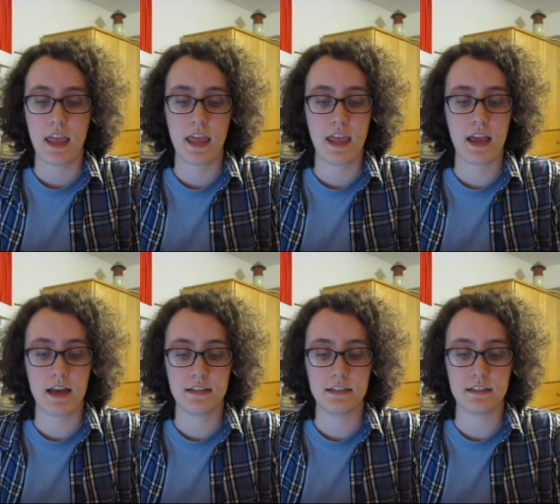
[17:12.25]

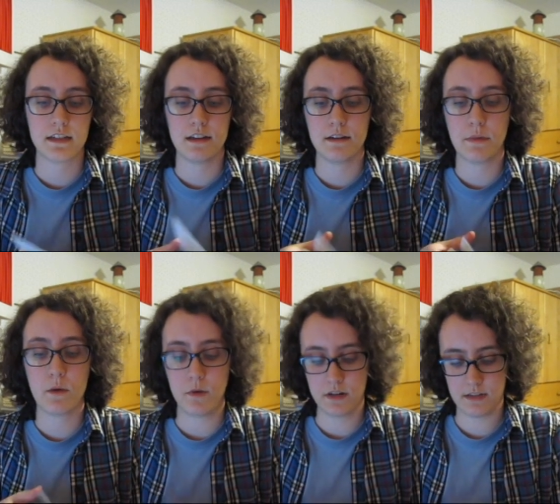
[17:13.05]
and I
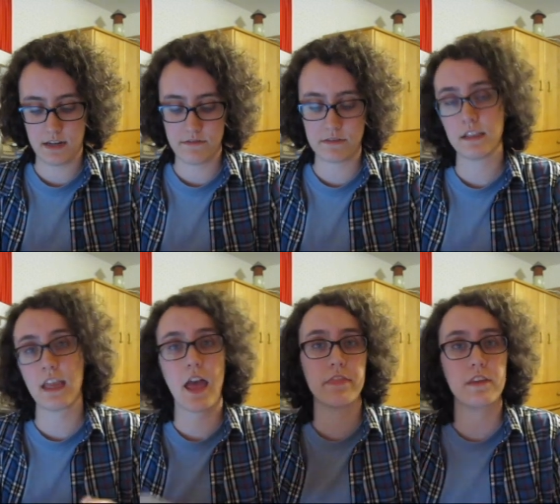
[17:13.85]
want to
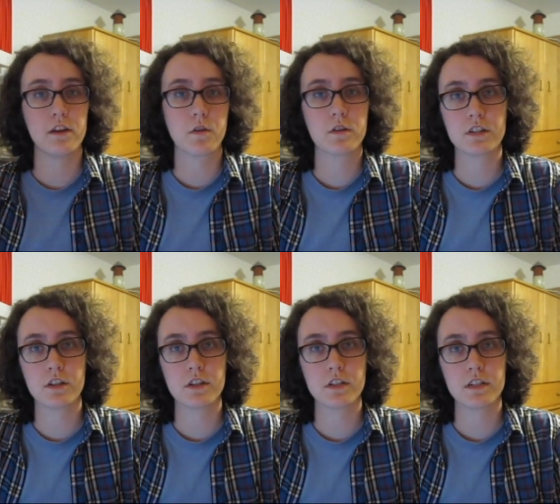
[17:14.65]
definitely add Theodore
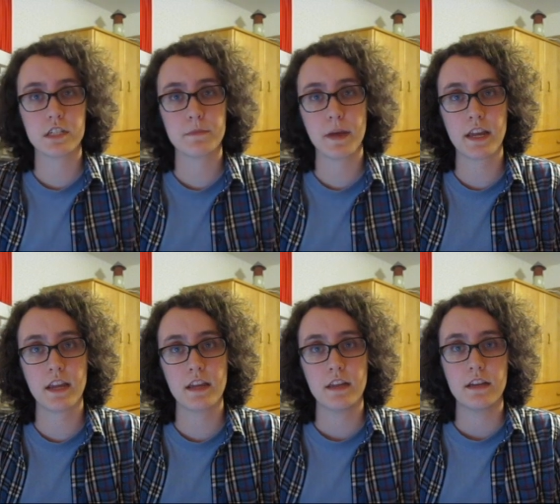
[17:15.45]
Sturgeon to my